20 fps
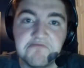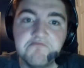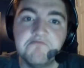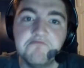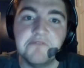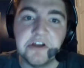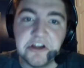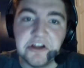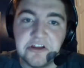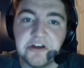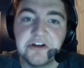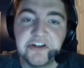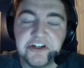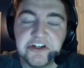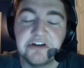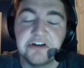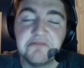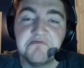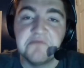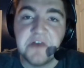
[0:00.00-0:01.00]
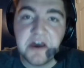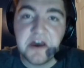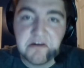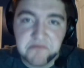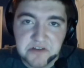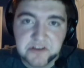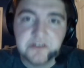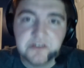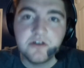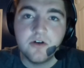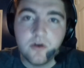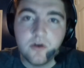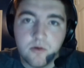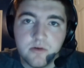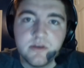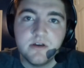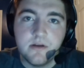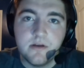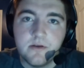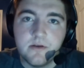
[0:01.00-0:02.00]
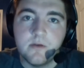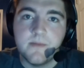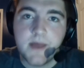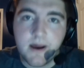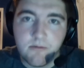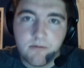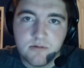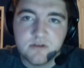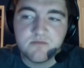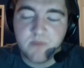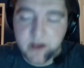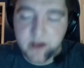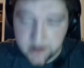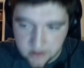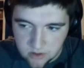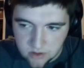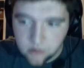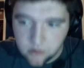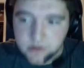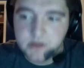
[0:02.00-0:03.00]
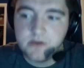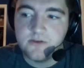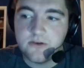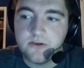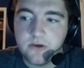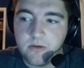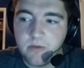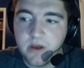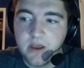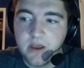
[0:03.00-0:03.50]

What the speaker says: in a nutshell, that was the goal with YouTube. That was my goal with YouTube.